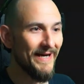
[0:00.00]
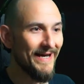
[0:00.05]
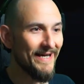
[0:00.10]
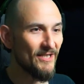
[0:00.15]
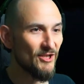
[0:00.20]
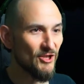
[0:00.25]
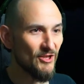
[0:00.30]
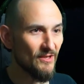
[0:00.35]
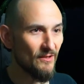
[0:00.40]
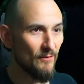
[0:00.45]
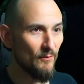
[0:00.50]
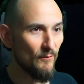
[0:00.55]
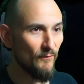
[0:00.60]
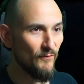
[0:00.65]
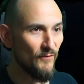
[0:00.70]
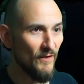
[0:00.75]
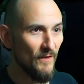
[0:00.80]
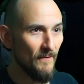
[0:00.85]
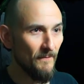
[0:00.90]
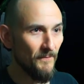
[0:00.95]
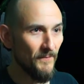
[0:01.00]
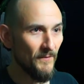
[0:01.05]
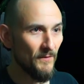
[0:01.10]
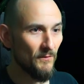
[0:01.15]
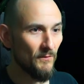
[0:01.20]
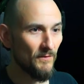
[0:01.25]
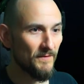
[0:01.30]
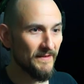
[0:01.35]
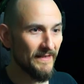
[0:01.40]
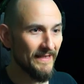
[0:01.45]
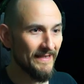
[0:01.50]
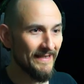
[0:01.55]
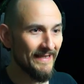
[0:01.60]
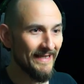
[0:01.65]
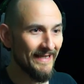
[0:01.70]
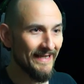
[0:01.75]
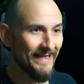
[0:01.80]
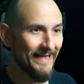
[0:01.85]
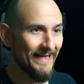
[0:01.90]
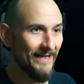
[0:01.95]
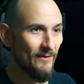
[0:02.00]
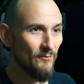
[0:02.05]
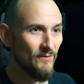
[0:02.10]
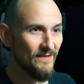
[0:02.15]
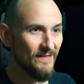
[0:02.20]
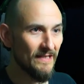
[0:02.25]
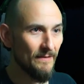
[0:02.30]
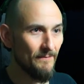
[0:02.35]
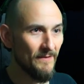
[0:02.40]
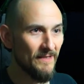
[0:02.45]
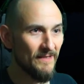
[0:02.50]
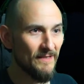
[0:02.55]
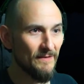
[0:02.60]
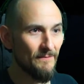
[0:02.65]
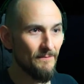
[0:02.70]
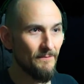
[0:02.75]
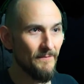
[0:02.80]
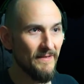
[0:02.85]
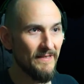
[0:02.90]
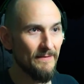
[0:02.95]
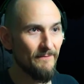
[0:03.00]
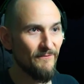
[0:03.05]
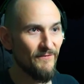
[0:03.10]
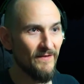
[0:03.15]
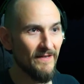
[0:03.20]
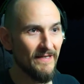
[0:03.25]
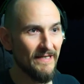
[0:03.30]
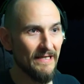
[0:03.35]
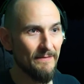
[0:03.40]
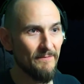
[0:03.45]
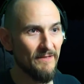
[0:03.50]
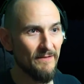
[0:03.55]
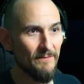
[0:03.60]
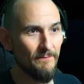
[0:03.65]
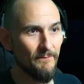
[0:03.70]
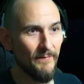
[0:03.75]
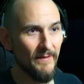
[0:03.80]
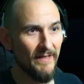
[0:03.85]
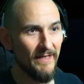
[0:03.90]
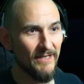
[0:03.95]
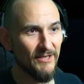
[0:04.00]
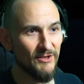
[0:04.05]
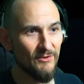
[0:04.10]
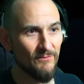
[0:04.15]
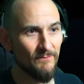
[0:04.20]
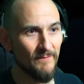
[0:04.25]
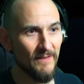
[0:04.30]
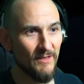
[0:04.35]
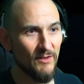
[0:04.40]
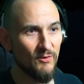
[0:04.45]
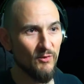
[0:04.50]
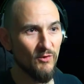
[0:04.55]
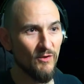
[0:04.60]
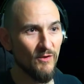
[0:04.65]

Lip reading: in. Yes, so much for that. Off to Kuori